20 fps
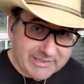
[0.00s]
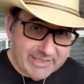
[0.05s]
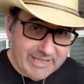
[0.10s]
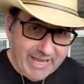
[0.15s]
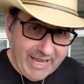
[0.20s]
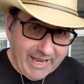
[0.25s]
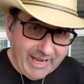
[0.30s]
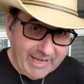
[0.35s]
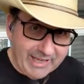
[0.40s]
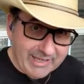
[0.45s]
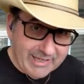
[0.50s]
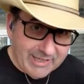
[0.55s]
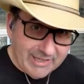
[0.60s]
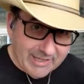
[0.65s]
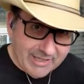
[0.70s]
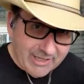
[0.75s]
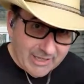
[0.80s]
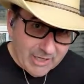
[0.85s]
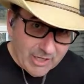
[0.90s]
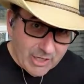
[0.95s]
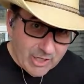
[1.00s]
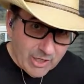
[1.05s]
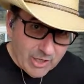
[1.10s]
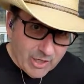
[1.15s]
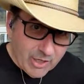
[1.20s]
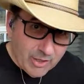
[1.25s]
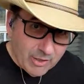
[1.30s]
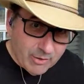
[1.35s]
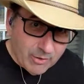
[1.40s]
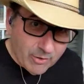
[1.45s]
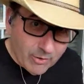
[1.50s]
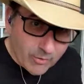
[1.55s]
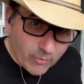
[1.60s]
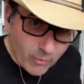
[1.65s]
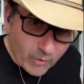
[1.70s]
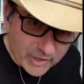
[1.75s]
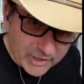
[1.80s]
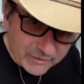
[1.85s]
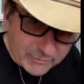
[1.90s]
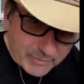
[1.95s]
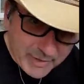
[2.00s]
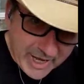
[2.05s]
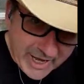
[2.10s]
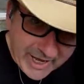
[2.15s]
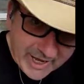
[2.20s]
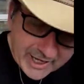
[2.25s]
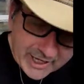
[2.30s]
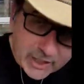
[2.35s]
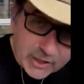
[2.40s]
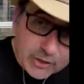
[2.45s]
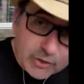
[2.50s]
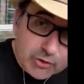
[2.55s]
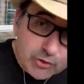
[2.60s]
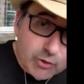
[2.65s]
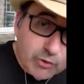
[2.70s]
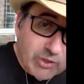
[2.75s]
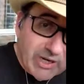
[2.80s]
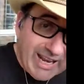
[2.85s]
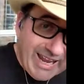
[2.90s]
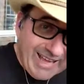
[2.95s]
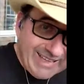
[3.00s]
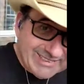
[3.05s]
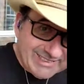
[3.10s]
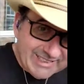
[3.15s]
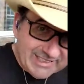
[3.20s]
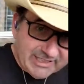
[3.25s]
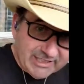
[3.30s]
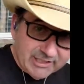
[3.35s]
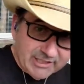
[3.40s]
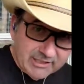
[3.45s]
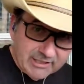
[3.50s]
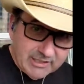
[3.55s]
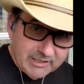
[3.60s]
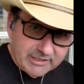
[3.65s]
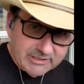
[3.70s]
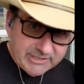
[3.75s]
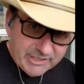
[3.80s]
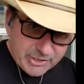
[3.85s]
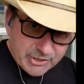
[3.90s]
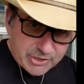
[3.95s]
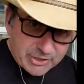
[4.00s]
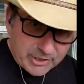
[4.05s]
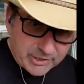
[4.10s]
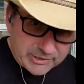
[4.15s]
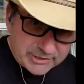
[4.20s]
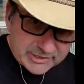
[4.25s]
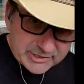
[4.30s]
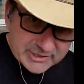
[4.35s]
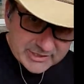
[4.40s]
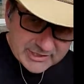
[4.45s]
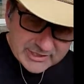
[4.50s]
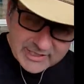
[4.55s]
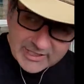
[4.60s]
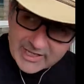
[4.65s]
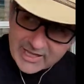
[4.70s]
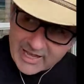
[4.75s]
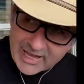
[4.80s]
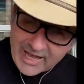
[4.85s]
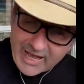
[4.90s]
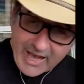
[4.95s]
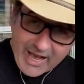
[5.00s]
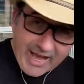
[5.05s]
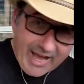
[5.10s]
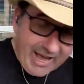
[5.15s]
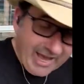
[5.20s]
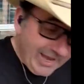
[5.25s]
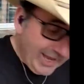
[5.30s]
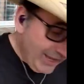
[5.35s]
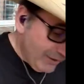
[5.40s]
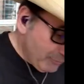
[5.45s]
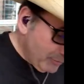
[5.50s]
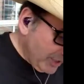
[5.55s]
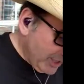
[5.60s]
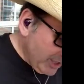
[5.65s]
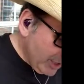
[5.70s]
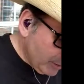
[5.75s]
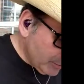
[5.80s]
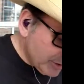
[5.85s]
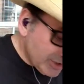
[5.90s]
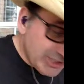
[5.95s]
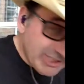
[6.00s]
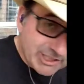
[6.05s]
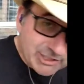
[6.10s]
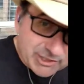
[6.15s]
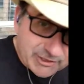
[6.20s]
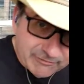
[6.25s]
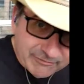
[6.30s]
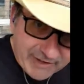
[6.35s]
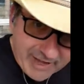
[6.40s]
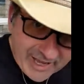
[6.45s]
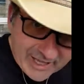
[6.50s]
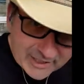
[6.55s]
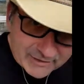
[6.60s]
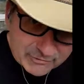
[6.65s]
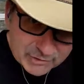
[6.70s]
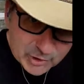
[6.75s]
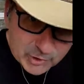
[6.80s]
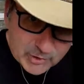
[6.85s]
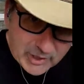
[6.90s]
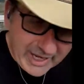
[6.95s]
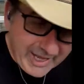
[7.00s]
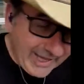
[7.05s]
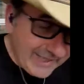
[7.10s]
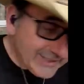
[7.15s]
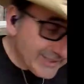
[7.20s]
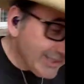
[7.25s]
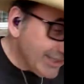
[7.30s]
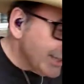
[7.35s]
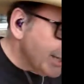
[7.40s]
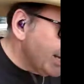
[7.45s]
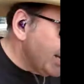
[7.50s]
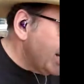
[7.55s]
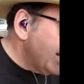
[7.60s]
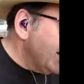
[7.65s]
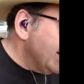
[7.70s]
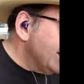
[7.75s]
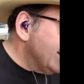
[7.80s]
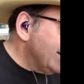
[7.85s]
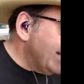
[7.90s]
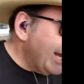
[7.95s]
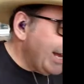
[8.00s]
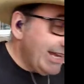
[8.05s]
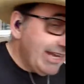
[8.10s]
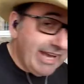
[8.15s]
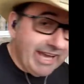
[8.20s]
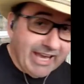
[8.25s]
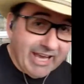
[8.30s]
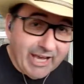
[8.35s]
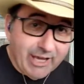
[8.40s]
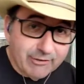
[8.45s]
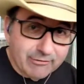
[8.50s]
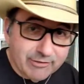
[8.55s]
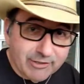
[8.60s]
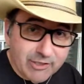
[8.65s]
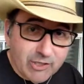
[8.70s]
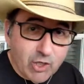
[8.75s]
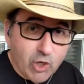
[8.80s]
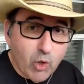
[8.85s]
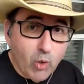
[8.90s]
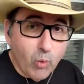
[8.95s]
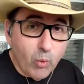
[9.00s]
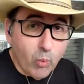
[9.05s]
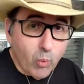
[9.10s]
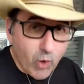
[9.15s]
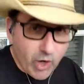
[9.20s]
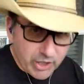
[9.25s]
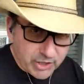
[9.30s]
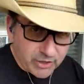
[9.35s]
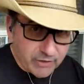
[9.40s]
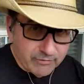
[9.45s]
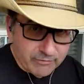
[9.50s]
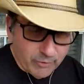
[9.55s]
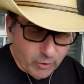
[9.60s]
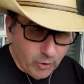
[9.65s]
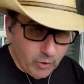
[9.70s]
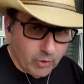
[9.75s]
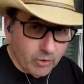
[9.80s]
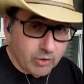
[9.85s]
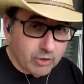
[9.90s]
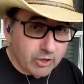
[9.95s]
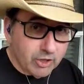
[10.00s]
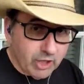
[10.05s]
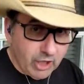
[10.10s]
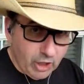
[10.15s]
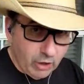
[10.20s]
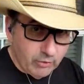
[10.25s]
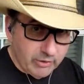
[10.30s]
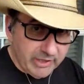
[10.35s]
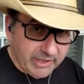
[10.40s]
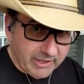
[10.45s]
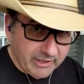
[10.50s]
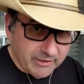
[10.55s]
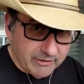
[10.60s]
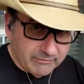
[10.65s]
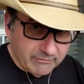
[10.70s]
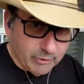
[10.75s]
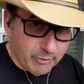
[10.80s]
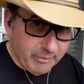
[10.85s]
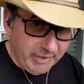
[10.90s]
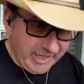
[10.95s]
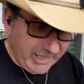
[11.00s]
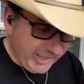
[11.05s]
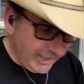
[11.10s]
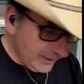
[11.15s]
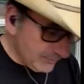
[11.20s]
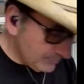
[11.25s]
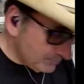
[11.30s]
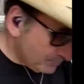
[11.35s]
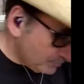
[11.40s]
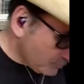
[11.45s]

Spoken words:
today one of my True Classic t-shirts. I have become such a fan of True Classic. They have wonderful clothing for men.